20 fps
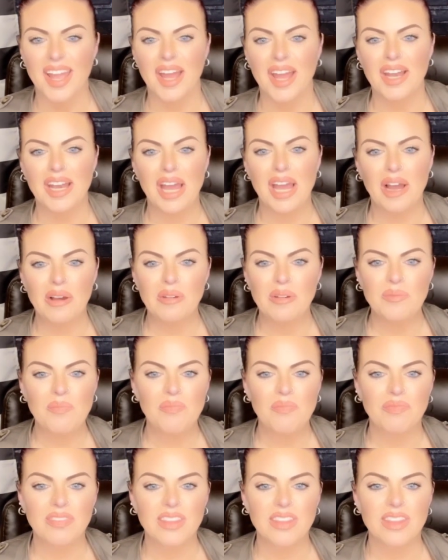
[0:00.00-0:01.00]
Now,
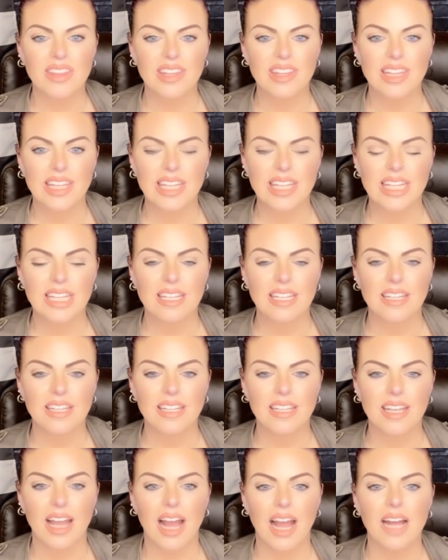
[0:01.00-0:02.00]

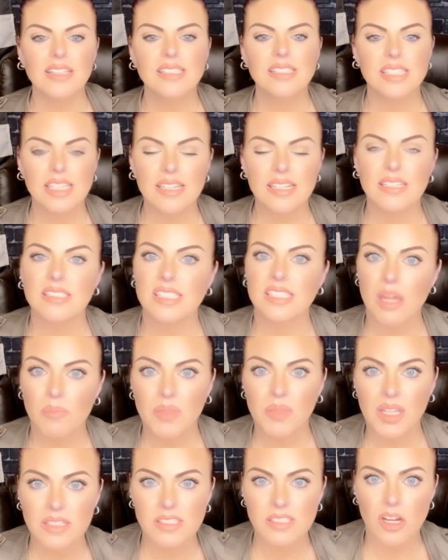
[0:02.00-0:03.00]
I'll say some
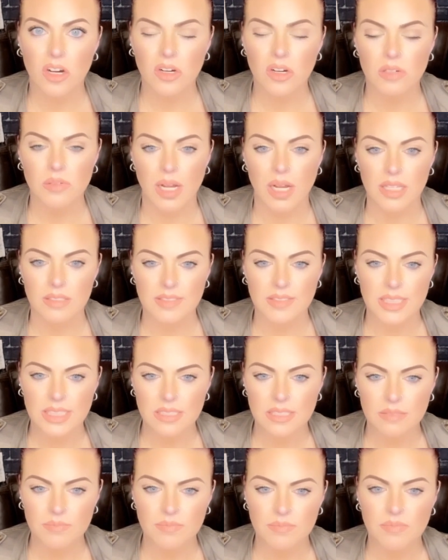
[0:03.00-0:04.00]
things are
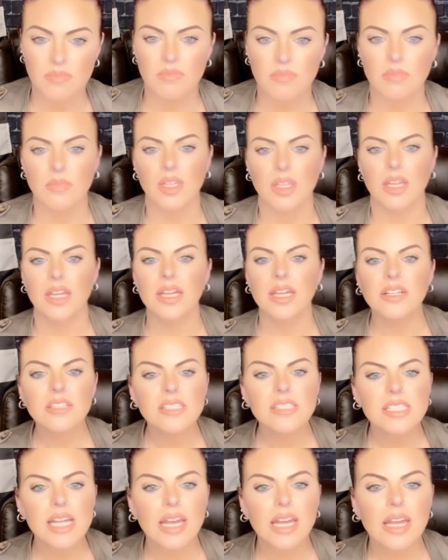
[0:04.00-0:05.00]
irrelevant.
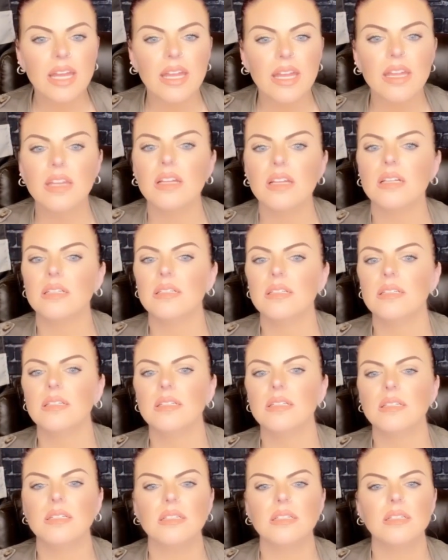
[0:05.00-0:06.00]
Hearsay,
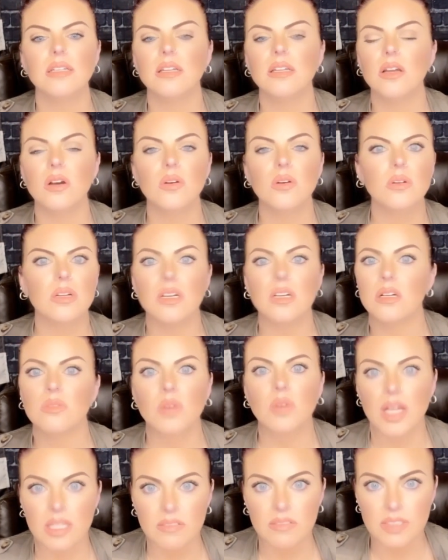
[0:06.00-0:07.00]
you know,
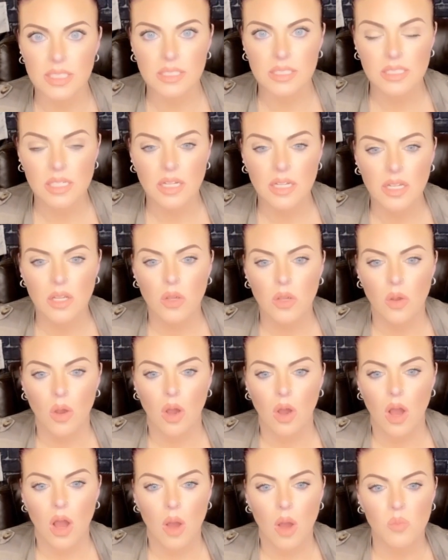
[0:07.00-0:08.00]
irrelevant.
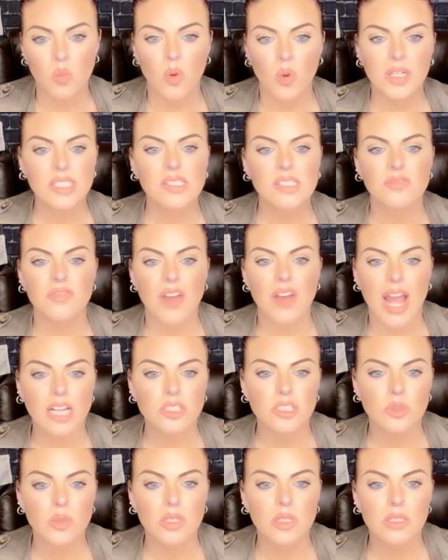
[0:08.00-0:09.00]
What is
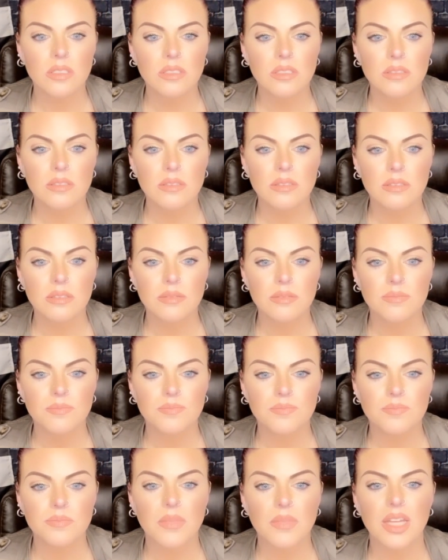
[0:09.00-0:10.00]
factual
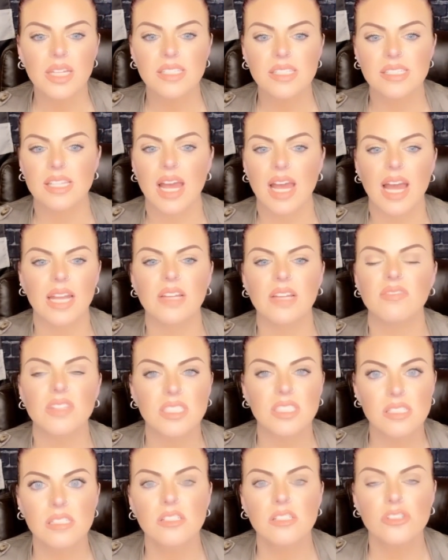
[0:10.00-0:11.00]
is that if
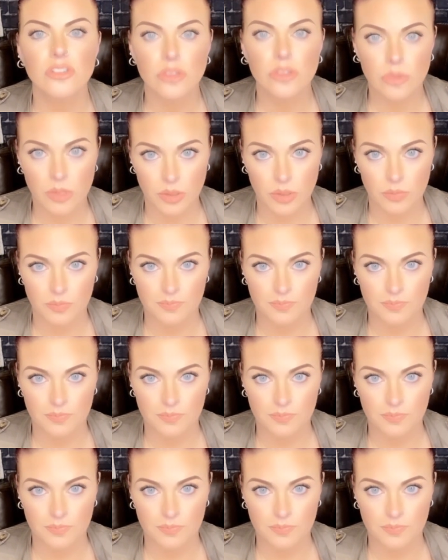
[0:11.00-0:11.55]
this is true,